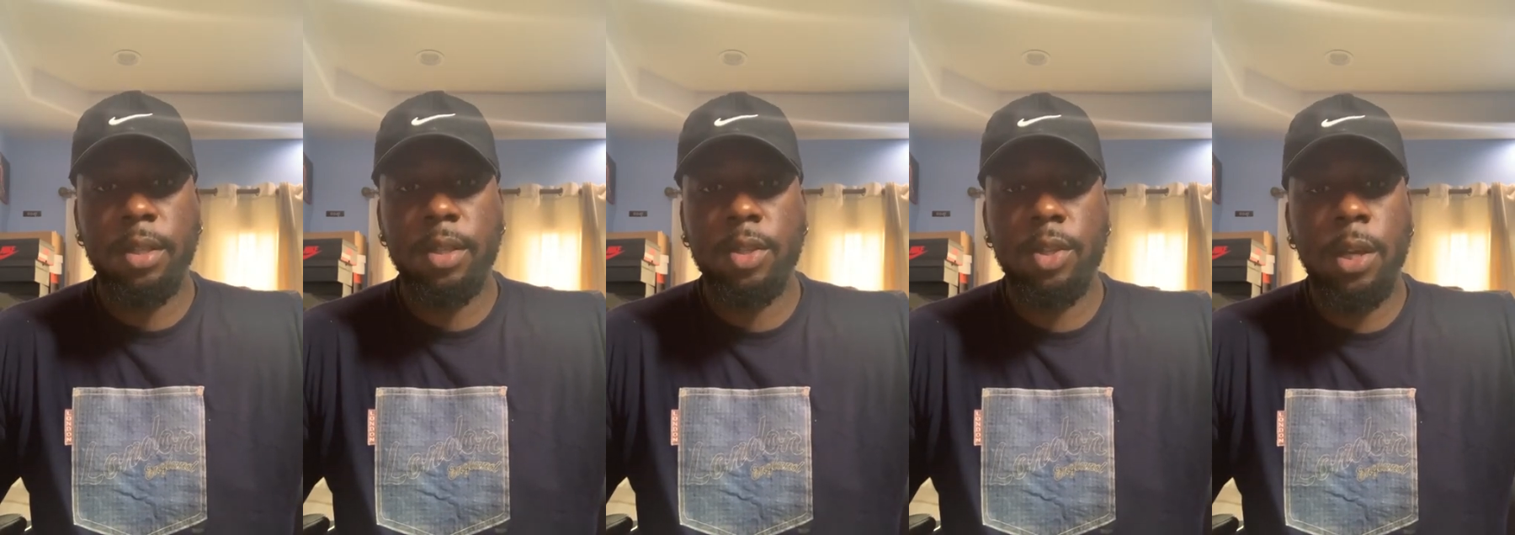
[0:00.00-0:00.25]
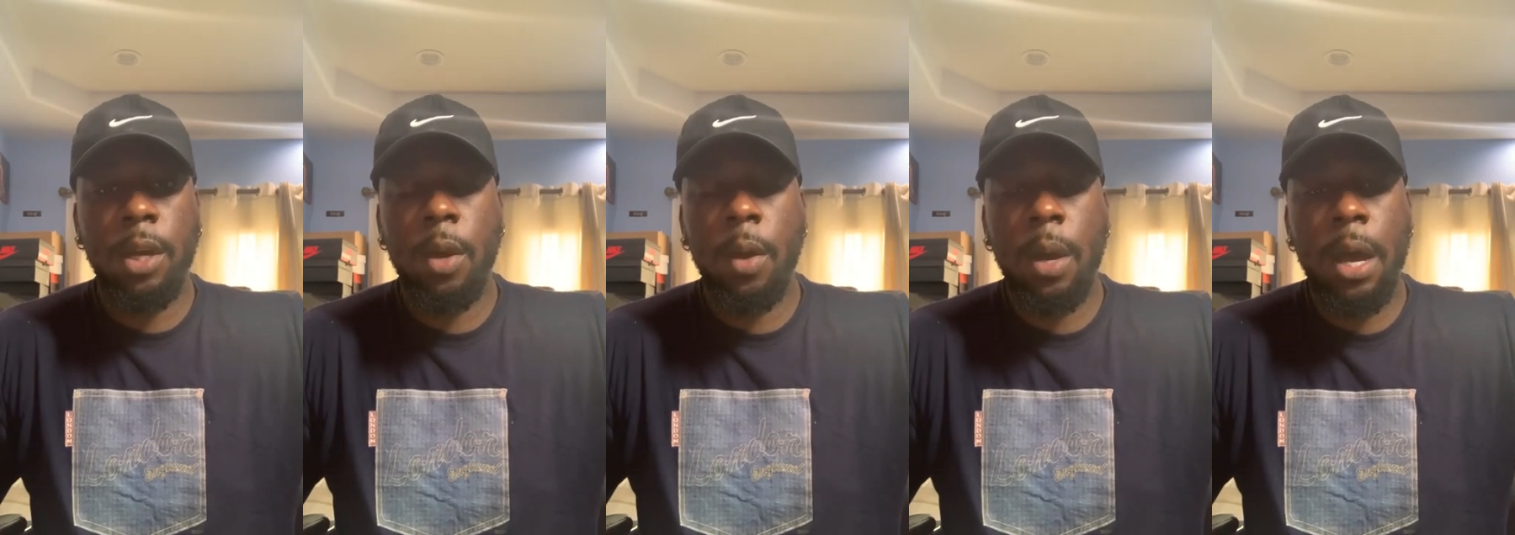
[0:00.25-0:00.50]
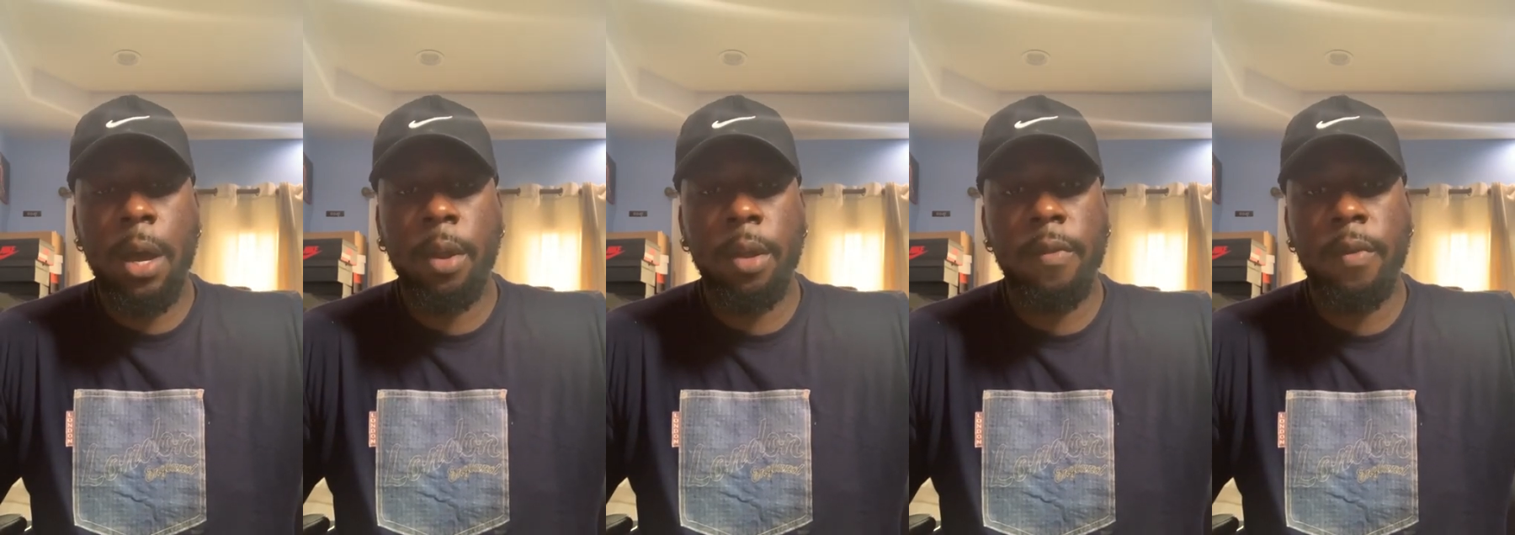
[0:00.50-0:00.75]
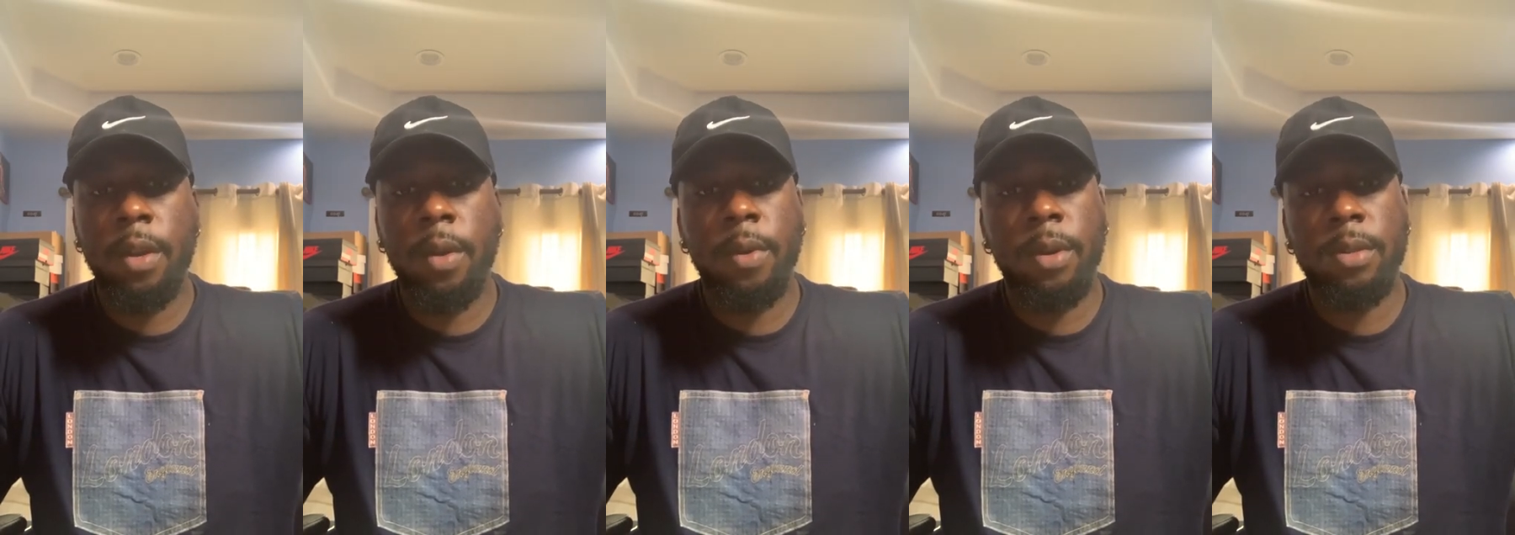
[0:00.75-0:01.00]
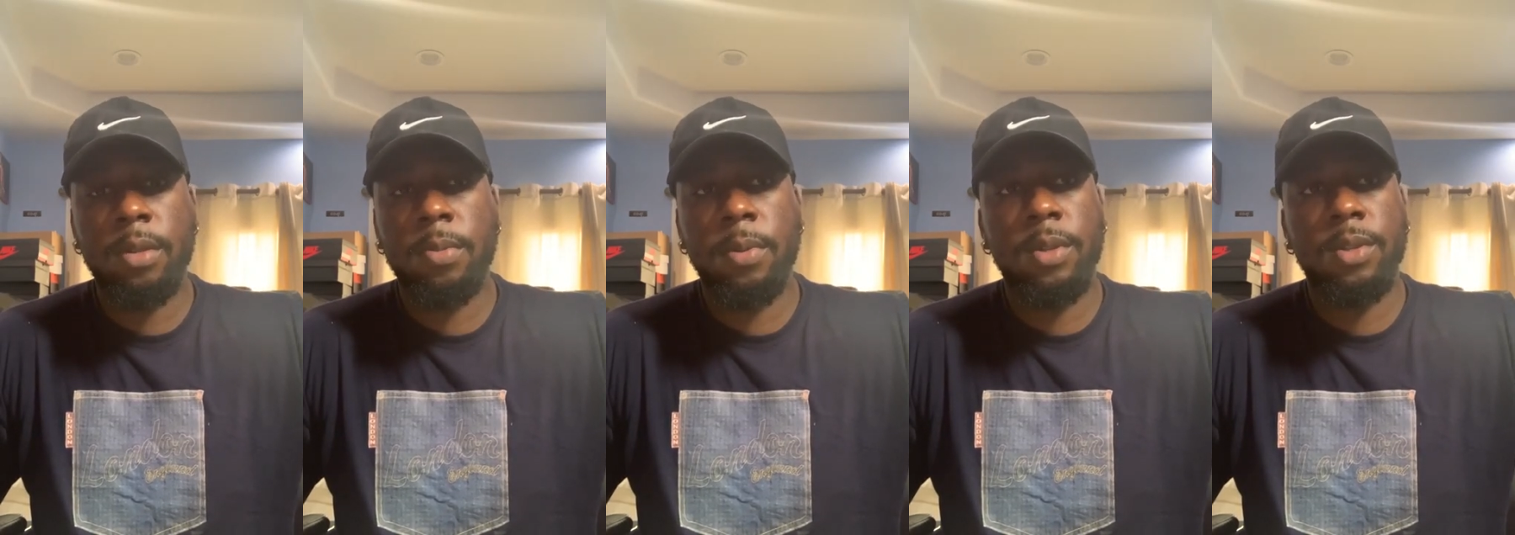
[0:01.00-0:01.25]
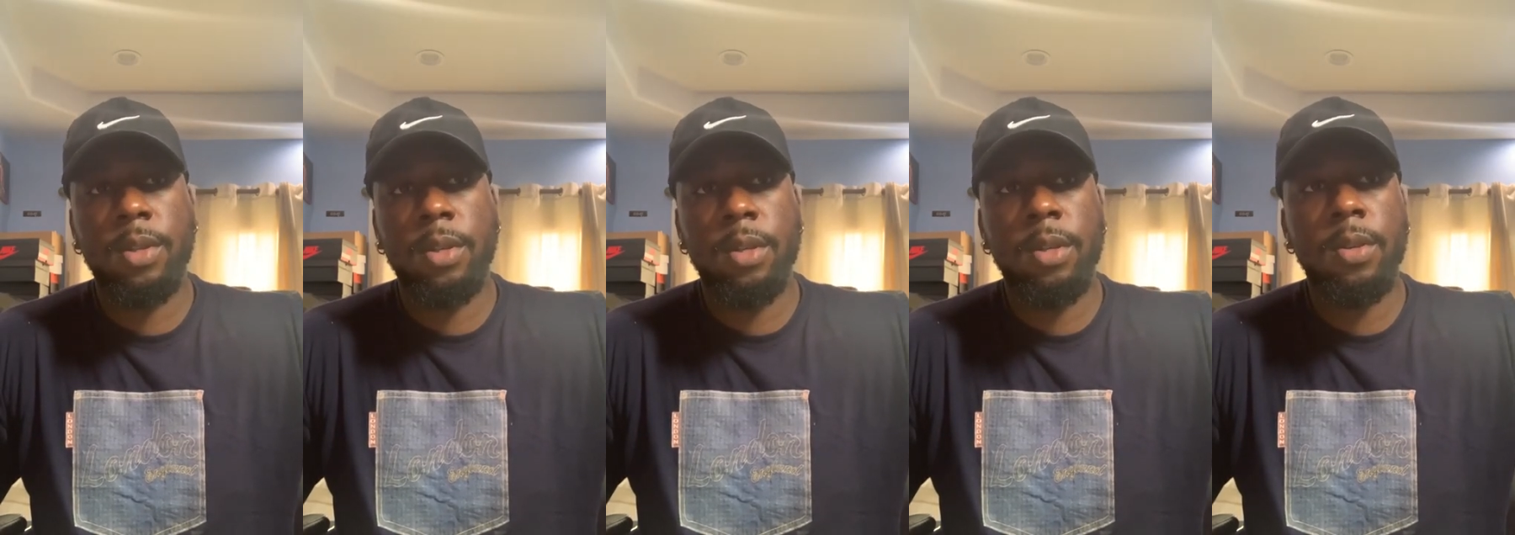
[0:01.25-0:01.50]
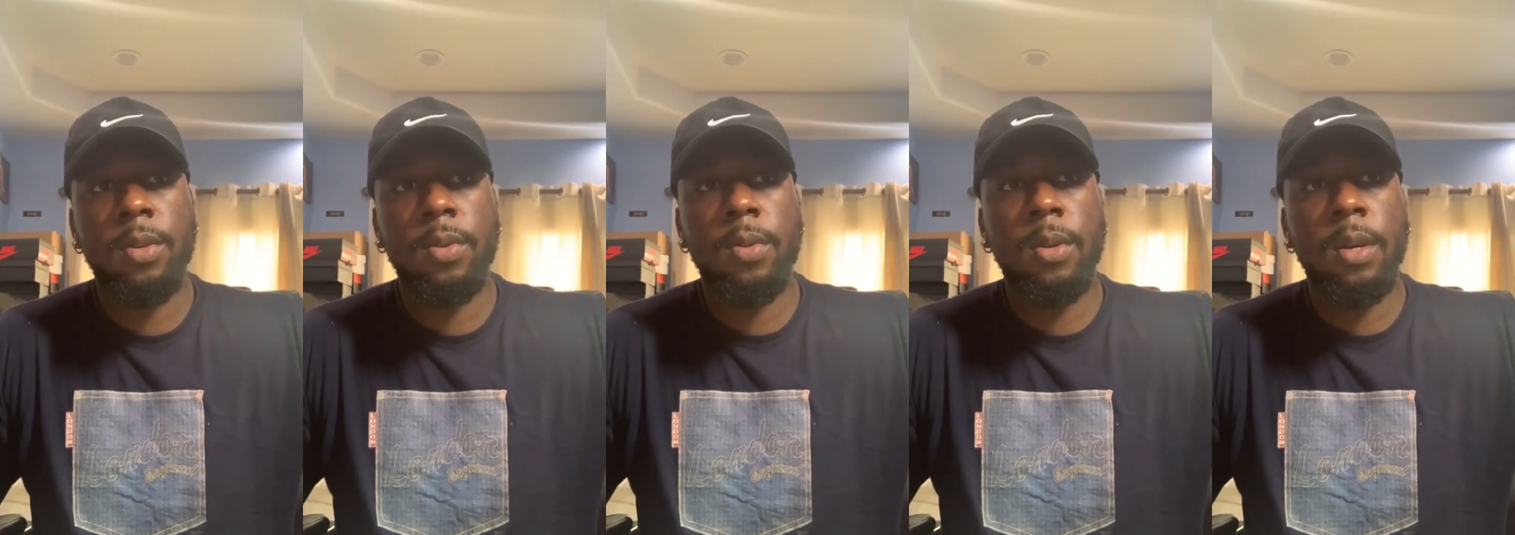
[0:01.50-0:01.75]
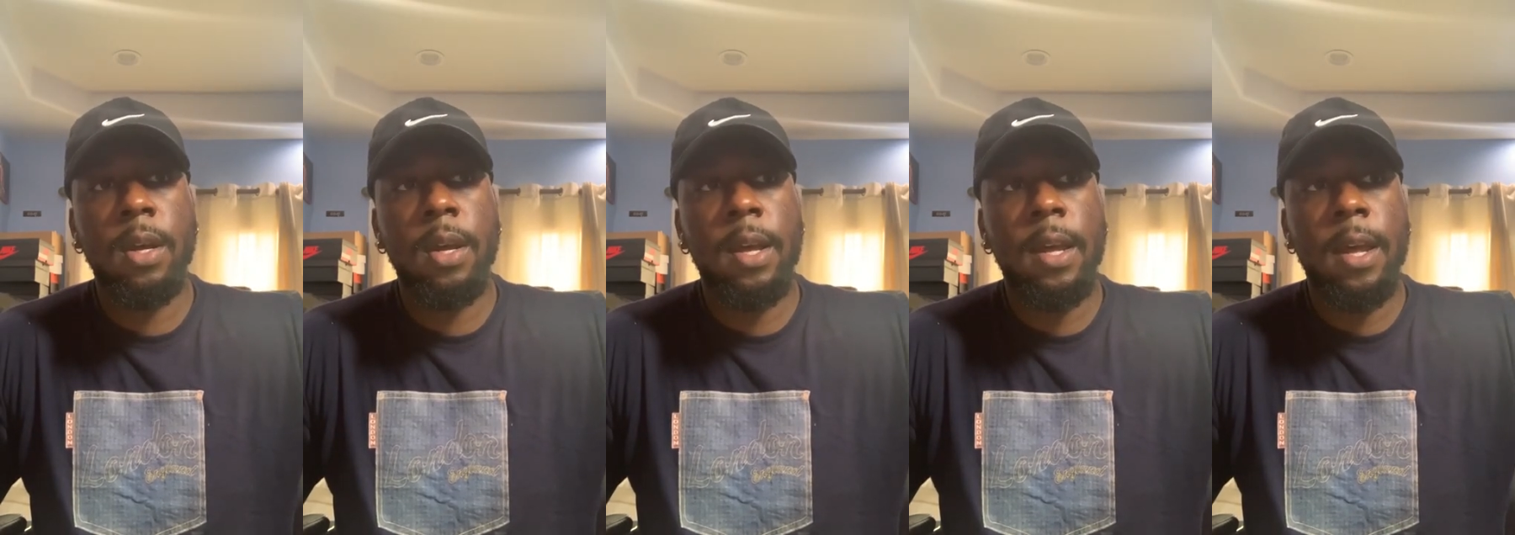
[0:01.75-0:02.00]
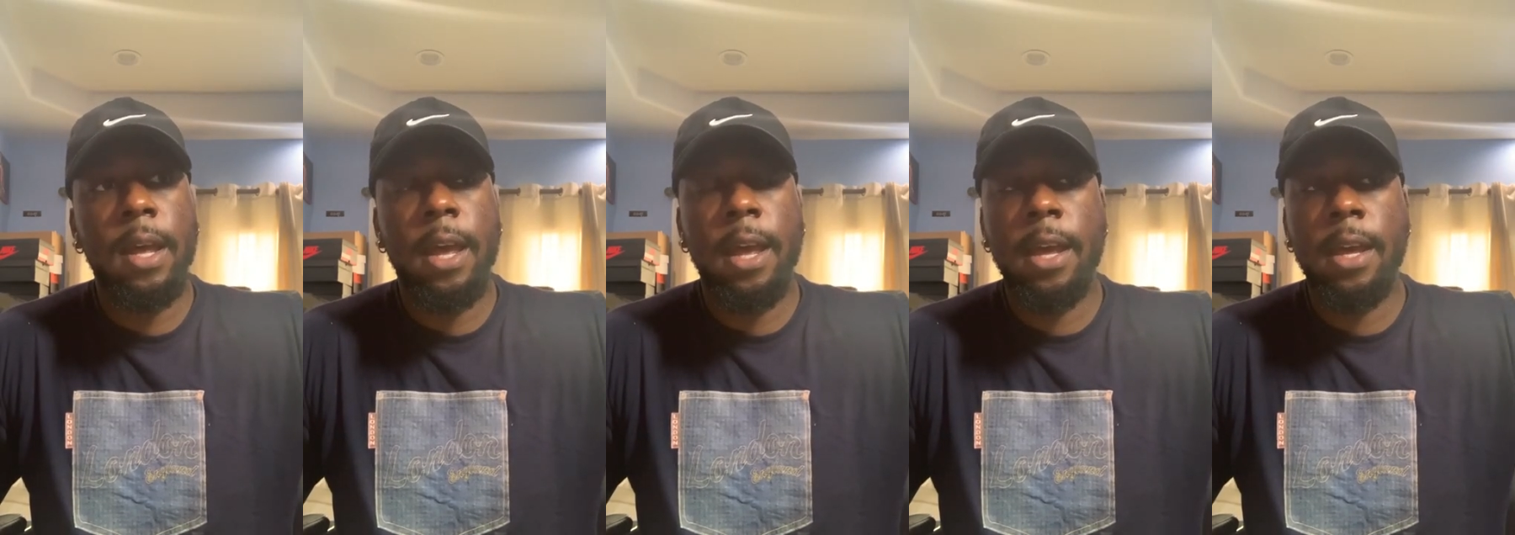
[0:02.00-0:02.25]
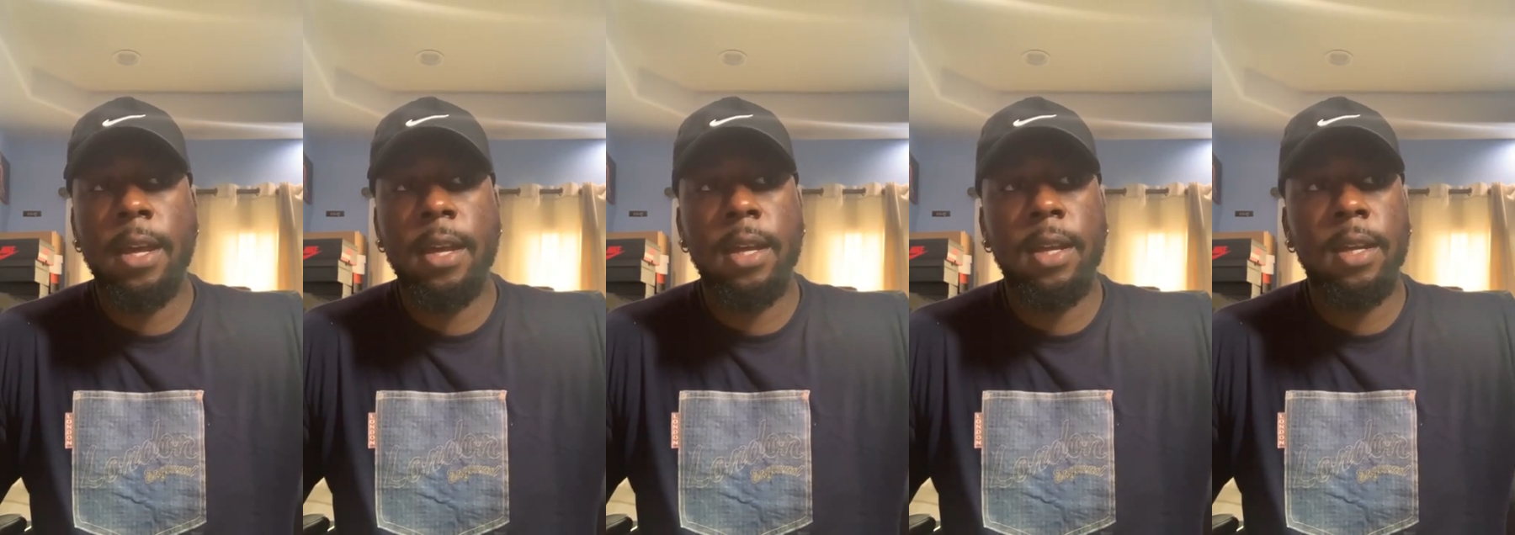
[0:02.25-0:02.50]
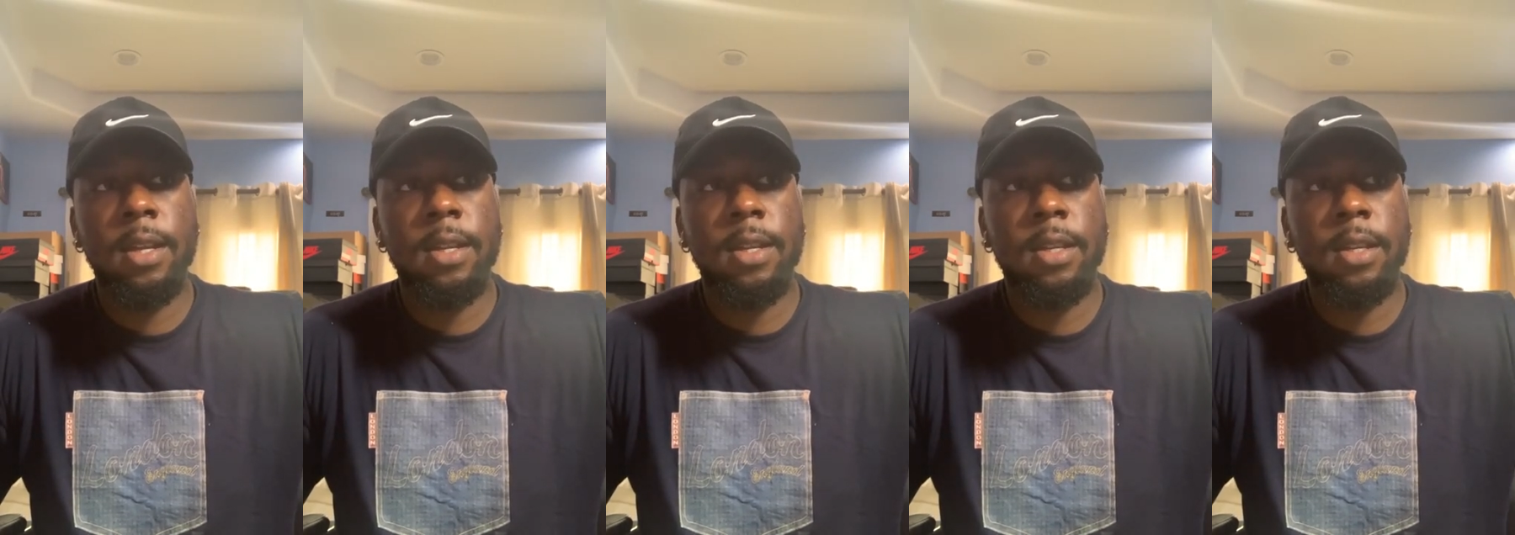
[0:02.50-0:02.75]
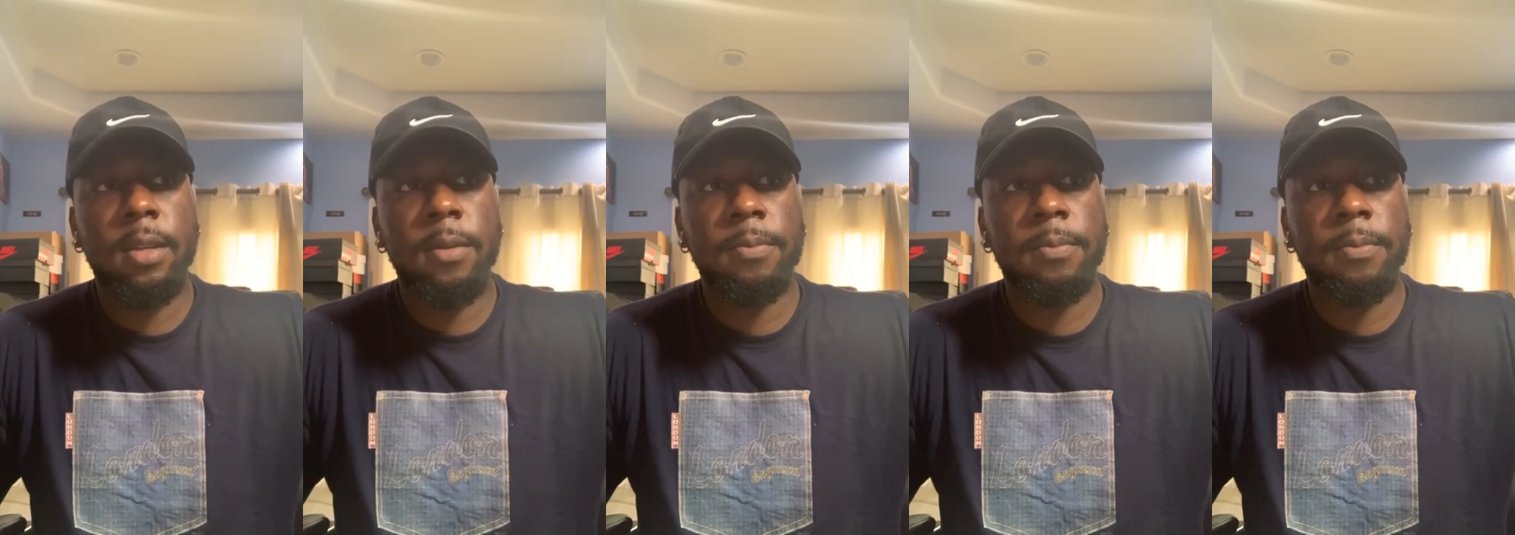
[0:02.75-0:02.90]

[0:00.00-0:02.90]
So I don't even know what I'm supposed to do. And